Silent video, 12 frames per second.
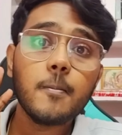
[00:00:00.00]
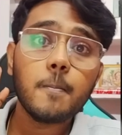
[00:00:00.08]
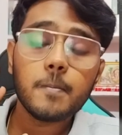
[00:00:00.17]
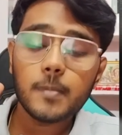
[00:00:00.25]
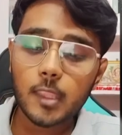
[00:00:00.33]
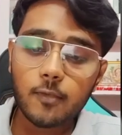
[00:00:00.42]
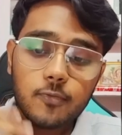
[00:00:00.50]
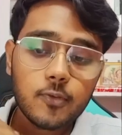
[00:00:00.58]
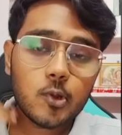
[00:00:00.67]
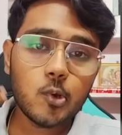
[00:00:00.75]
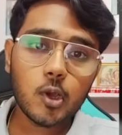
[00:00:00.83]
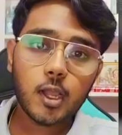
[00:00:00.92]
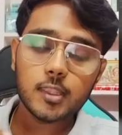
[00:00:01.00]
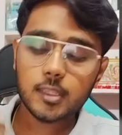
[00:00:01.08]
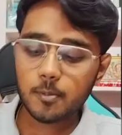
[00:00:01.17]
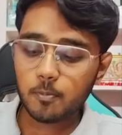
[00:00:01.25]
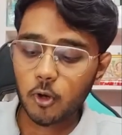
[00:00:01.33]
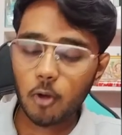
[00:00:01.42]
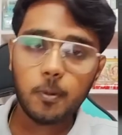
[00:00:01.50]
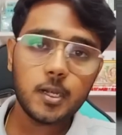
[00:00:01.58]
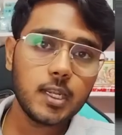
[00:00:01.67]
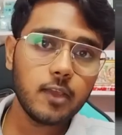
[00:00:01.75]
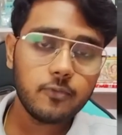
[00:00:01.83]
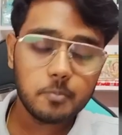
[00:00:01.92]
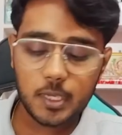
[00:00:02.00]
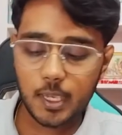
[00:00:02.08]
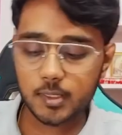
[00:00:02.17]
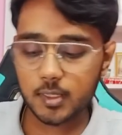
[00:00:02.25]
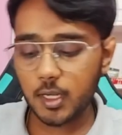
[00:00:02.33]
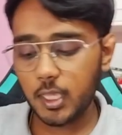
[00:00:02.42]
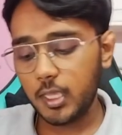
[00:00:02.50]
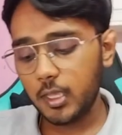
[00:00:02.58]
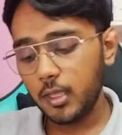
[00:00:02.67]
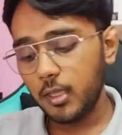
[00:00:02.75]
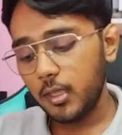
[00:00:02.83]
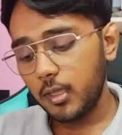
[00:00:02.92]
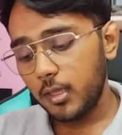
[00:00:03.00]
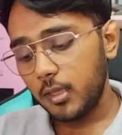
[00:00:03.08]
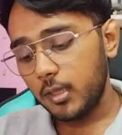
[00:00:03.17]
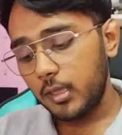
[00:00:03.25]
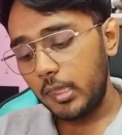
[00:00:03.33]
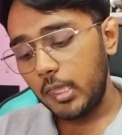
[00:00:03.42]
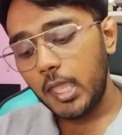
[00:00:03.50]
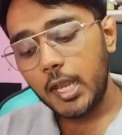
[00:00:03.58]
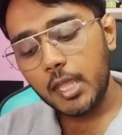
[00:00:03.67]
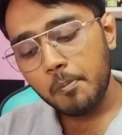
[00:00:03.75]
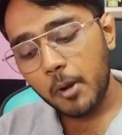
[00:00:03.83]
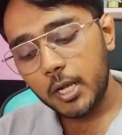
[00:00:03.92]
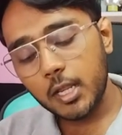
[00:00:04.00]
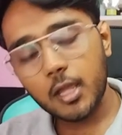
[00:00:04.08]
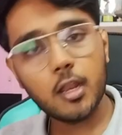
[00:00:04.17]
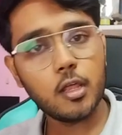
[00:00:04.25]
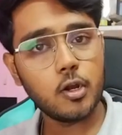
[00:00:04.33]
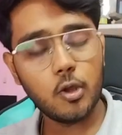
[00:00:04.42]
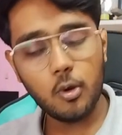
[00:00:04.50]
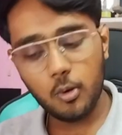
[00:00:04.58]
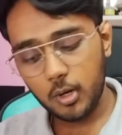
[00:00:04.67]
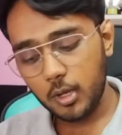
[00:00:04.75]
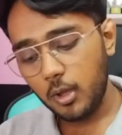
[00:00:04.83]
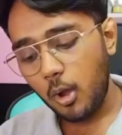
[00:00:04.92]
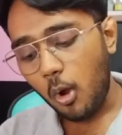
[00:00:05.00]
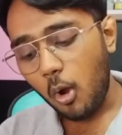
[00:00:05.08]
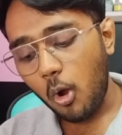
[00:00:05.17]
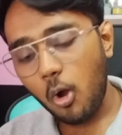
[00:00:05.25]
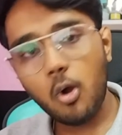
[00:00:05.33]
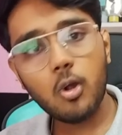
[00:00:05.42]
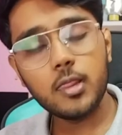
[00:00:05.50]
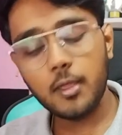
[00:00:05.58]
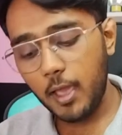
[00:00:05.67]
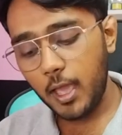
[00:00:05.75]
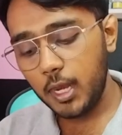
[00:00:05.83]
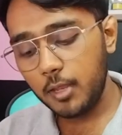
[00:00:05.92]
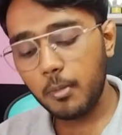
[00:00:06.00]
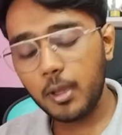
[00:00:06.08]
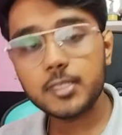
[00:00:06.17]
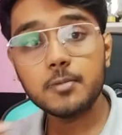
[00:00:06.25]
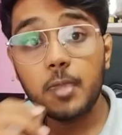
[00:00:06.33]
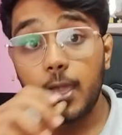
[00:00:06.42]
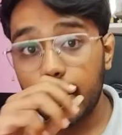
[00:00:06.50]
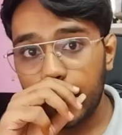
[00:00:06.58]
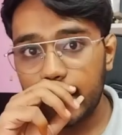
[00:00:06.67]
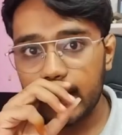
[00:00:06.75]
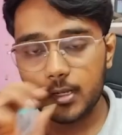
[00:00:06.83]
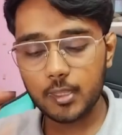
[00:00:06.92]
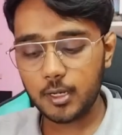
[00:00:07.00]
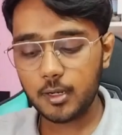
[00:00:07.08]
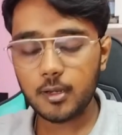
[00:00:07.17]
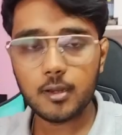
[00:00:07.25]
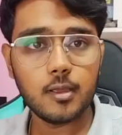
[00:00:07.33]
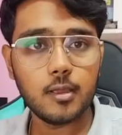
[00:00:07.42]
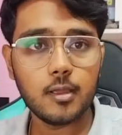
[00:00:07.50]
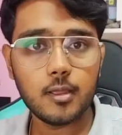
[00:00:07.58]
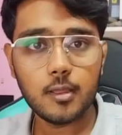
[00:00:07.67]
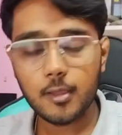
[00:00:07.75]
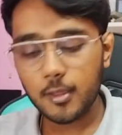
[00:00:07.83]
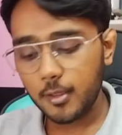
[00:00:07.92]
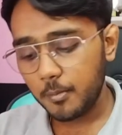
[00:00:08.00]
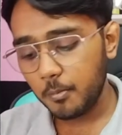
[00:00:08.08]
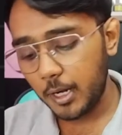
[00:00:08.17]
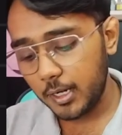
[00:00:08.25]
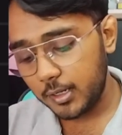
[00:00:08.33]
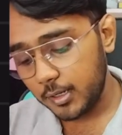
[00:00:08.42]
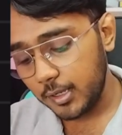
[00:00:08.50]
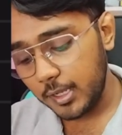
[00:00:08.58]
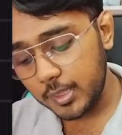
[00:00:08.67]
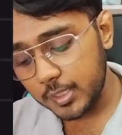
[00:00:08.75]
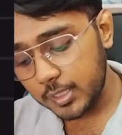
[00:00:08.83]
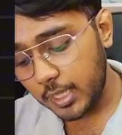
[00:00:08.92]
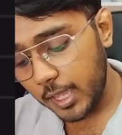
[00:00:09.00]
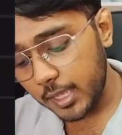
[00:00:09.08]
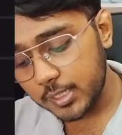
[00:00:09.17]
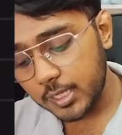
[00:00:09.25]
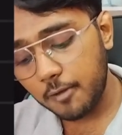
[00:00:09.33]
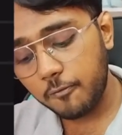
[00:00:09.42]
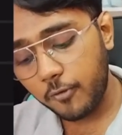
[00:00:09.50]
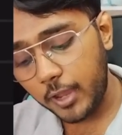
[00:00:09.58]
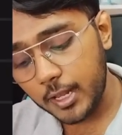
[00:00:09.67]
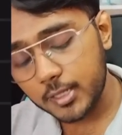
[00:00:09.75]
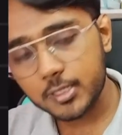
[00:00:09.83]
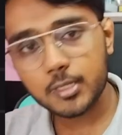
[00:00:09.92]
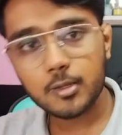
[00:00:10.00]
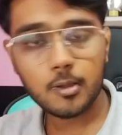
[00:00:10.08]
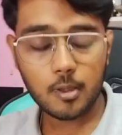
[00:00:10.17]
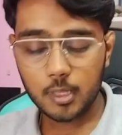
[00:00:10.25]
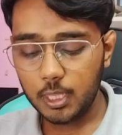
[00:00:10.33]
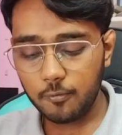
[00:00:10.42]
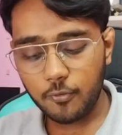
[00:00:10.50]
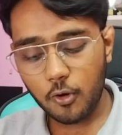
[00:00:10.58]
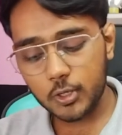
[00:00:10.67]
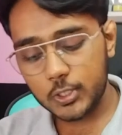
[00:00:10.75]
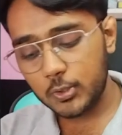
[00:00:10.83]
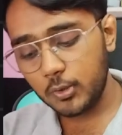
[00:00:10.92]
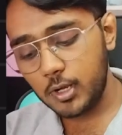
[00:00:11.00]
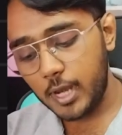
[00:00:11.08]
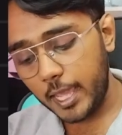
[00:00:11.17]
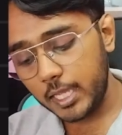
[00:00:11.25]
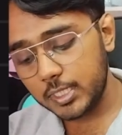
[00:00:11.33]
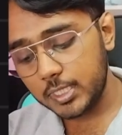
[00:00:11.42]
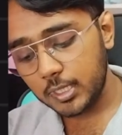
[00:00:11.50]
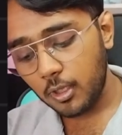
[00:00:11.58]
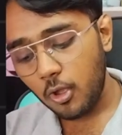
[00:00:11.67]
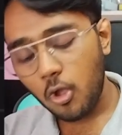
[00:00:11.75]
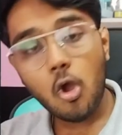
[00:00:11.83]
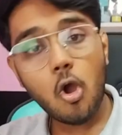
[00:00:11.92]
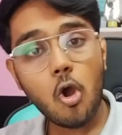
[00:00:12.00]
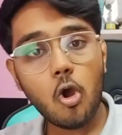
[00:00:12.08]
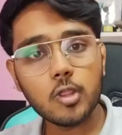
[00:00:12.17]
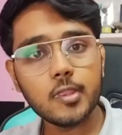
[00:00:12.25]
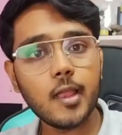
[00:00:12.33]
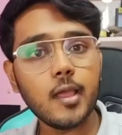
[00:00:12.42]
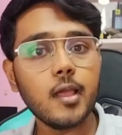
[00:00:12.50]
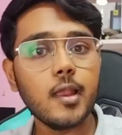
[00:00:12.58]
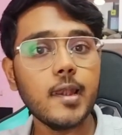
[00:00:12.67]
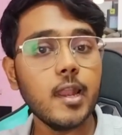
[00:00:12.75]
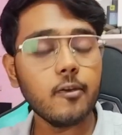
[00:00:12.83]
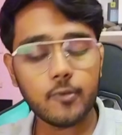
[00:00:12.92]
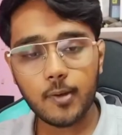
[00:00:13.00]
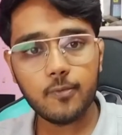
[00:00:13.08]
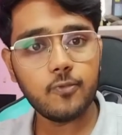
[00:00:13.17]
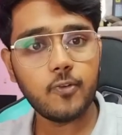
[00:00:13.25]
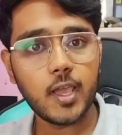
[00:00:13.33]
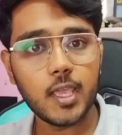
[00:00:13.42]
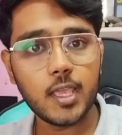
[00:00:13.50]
if you look at the property of BST, any particular node, all the value must be greater than. But in this case, it fails. The 4 should lies on the left of 5.